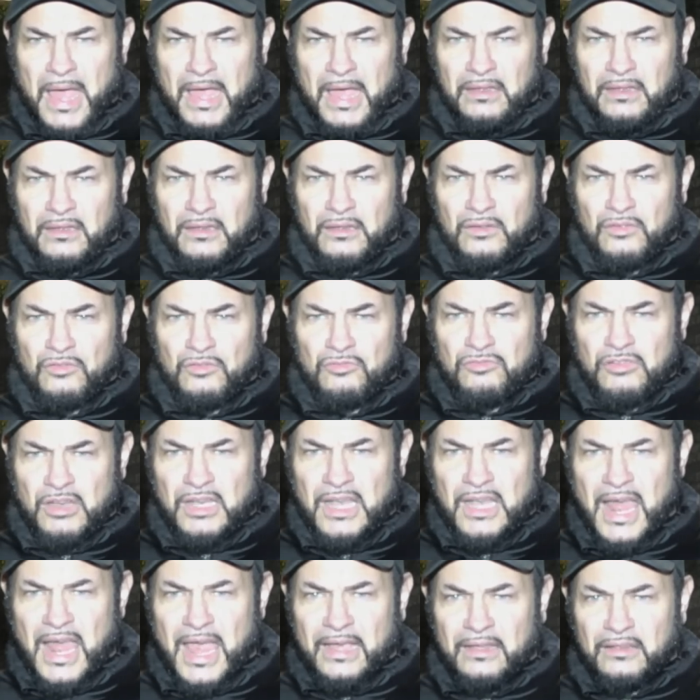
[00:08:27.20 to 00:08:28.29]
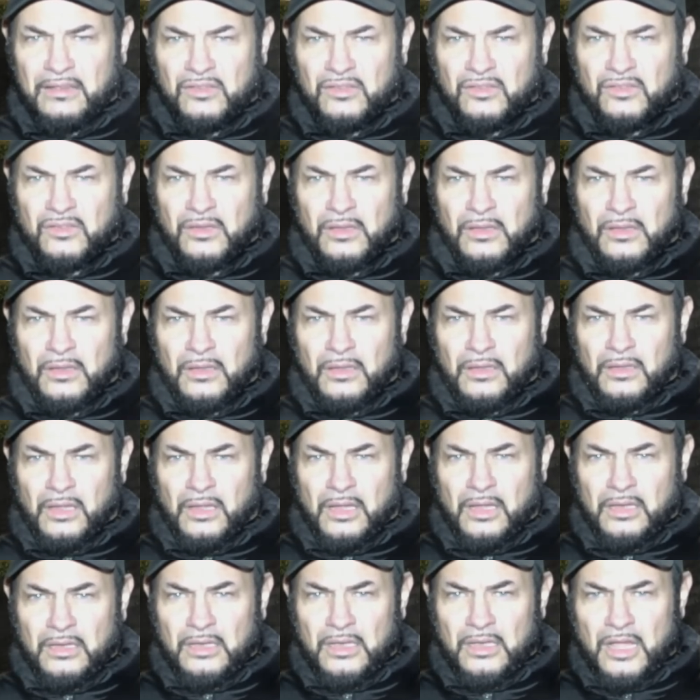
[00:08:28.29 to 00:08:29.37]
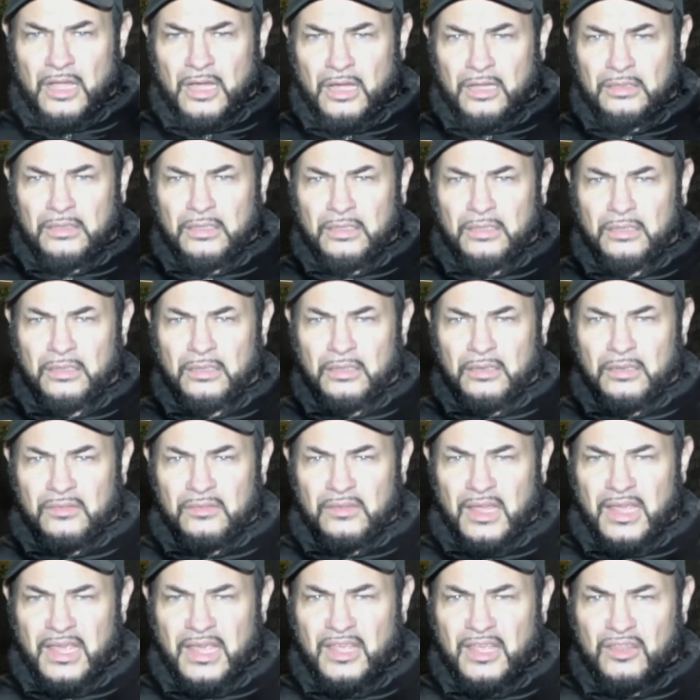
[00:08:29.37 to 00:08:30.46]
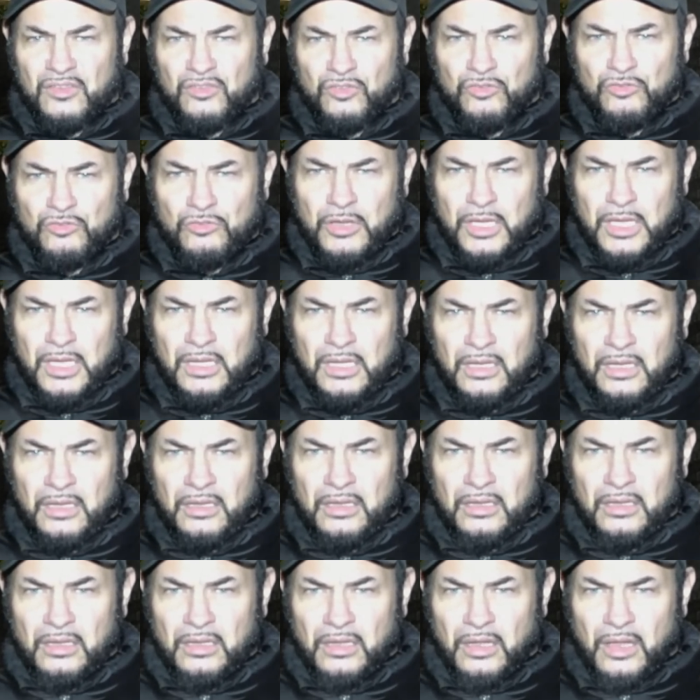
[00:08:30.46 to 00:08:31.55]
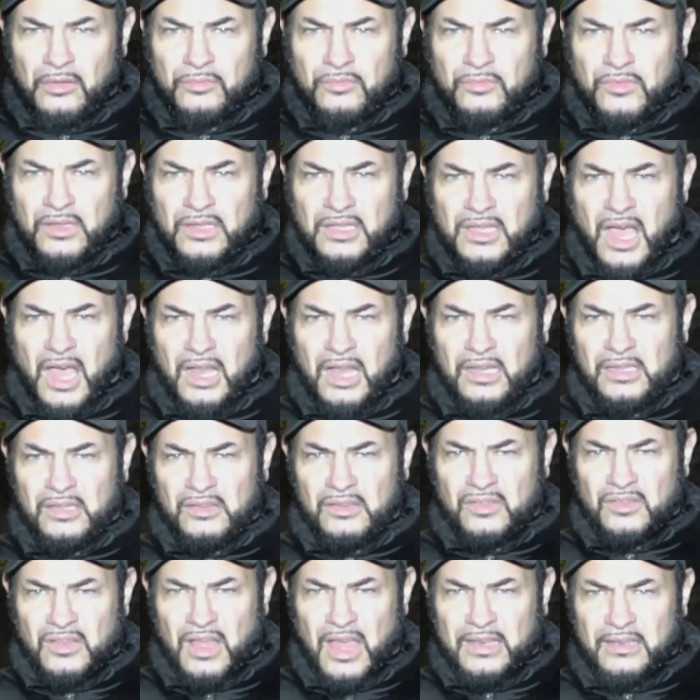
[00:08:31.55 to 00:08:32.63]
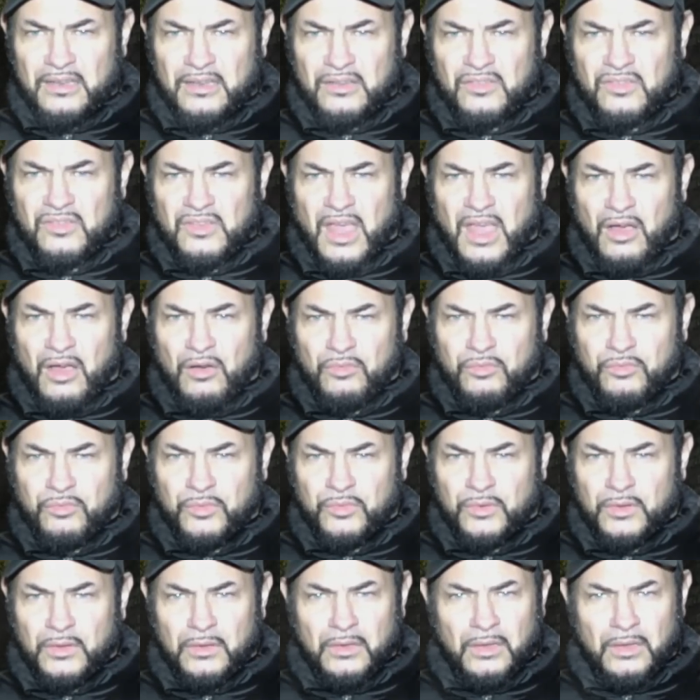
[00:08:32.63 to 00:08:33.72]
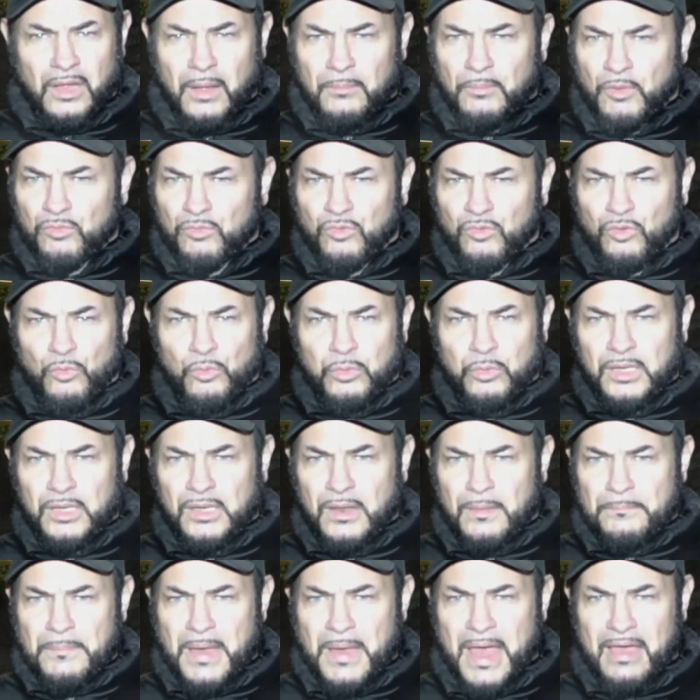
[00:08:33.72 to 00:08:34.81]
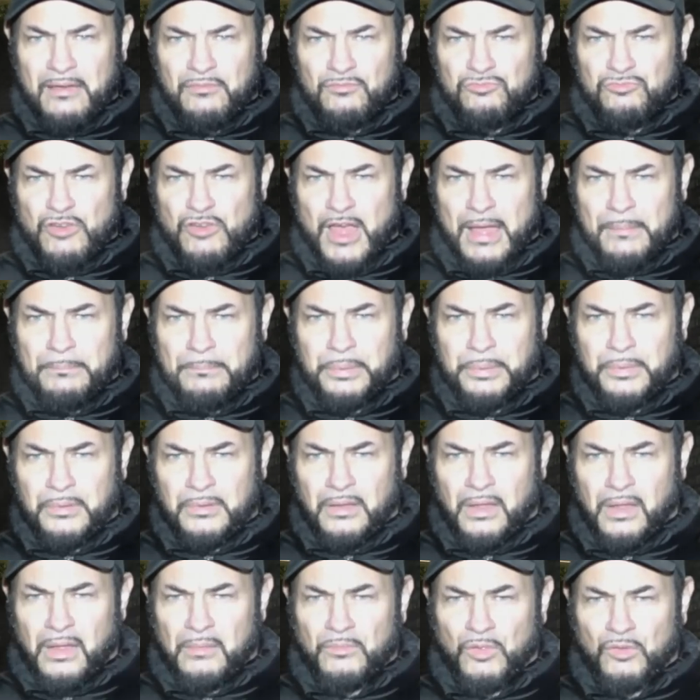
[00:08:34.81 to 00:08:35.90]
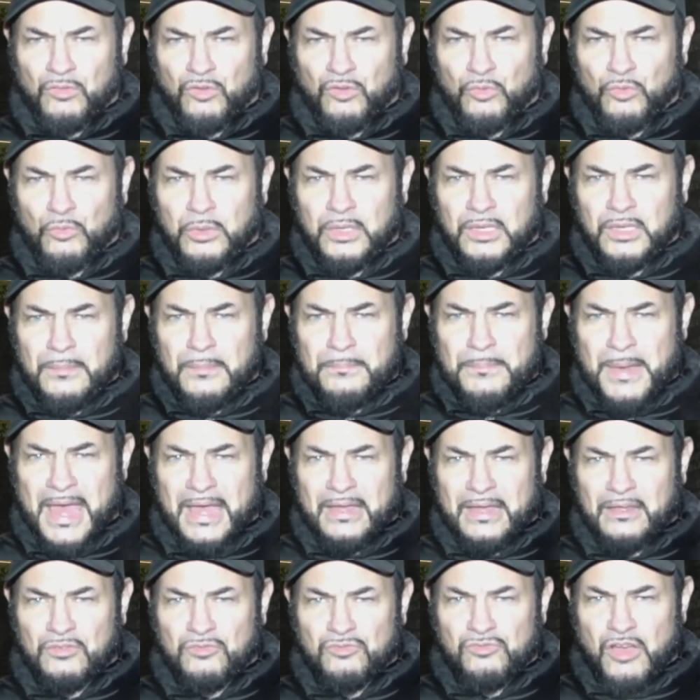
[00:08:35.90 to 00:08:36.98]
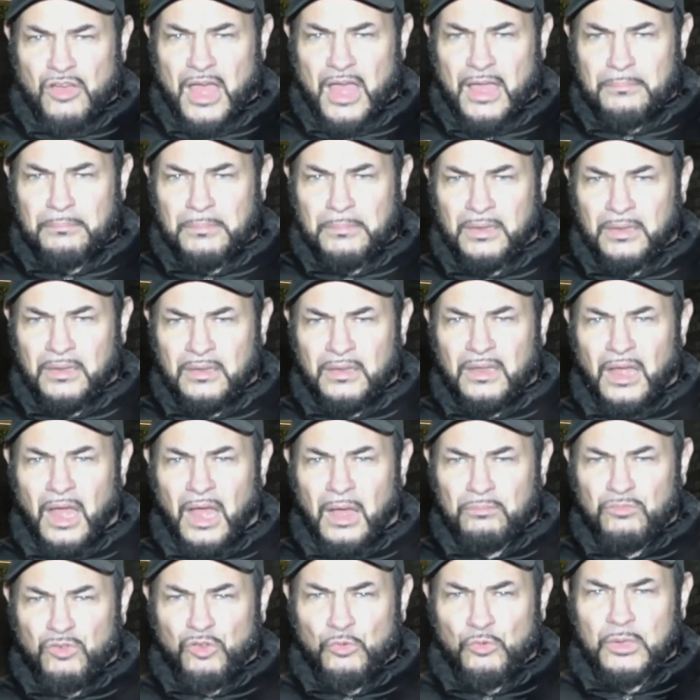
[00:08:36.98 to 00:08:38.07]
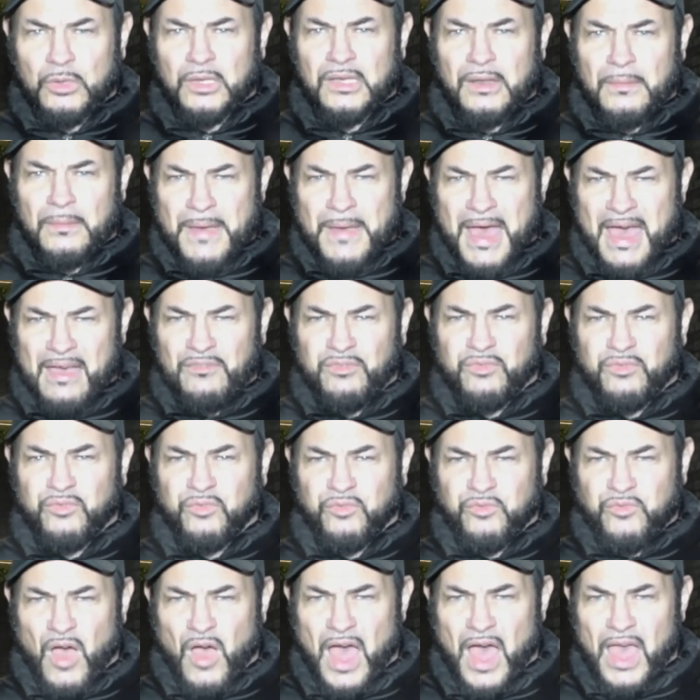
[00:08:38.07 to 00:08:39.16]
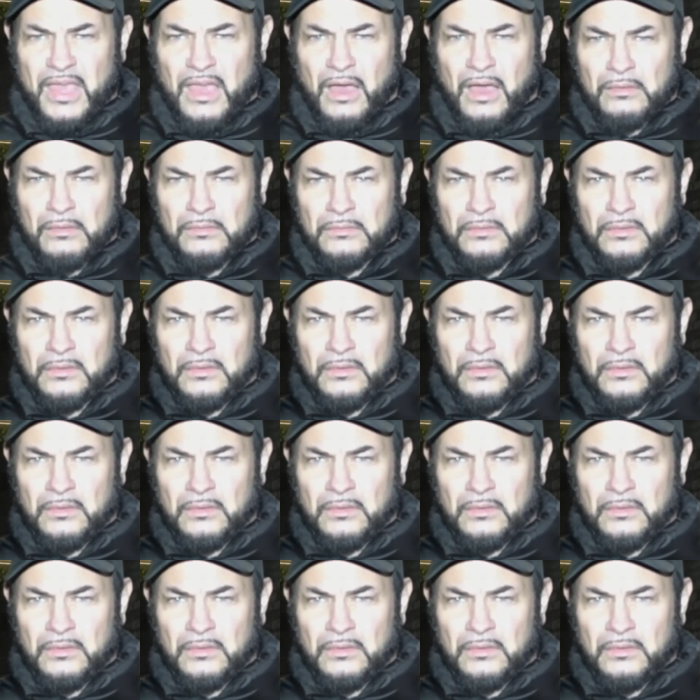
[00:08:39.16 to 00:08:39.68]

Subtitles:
back, relax, and learn the history of the gully side of South. I'm not talking about rap. I'm not talking about grime. I'm talking about fire.